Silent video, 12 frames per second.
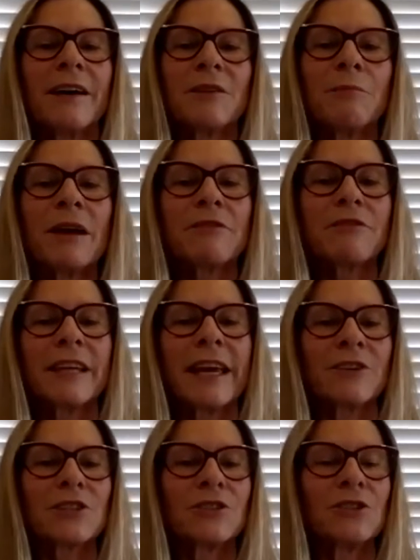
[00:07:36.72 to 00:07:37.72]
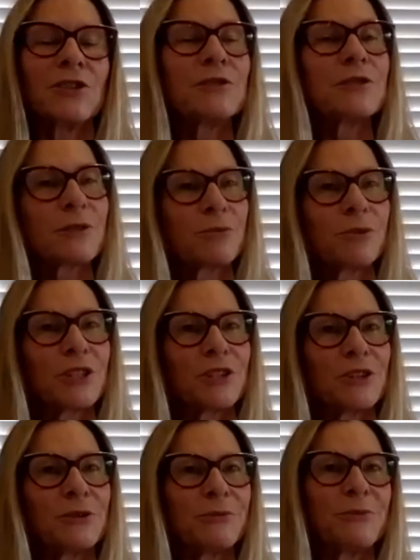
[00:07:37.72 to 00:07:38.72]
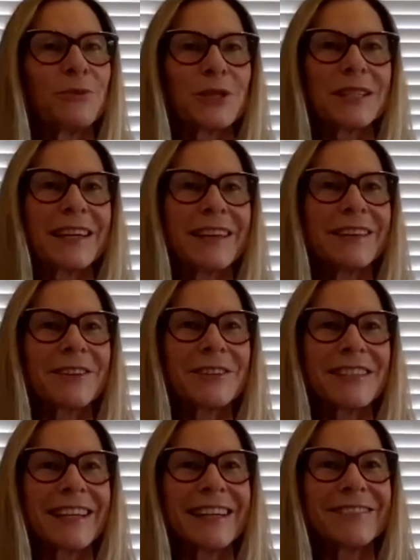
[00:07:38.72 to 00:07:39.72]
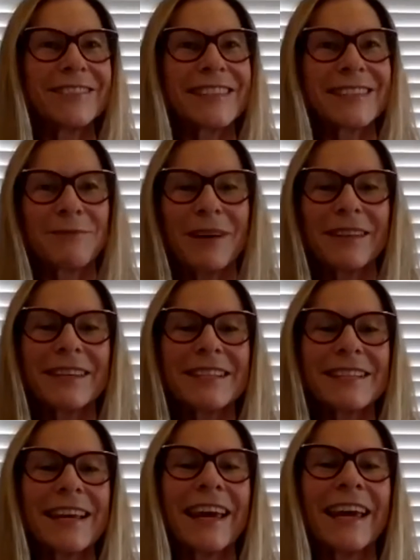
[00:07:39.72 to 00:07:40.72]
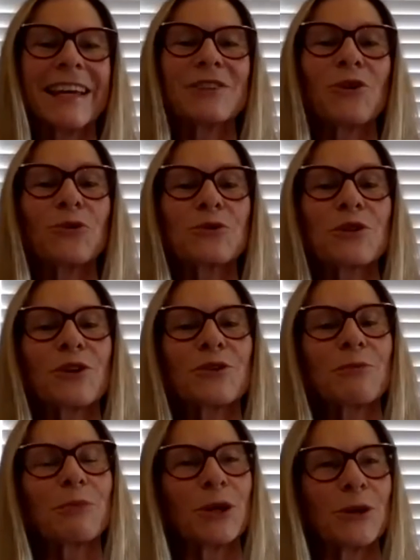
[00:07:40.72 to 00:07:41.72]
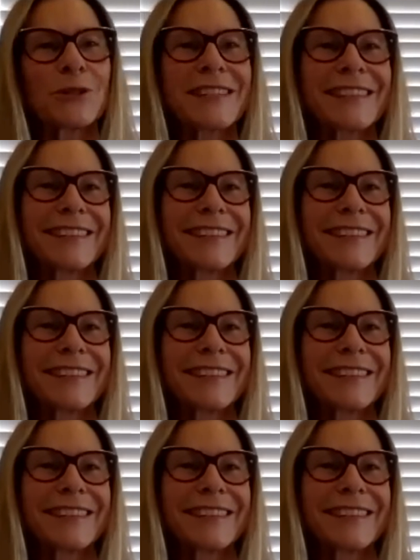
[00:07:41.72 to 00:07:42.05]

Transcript: the monthly ALTA news, which you put together, Christine, with some others, and also the blogs.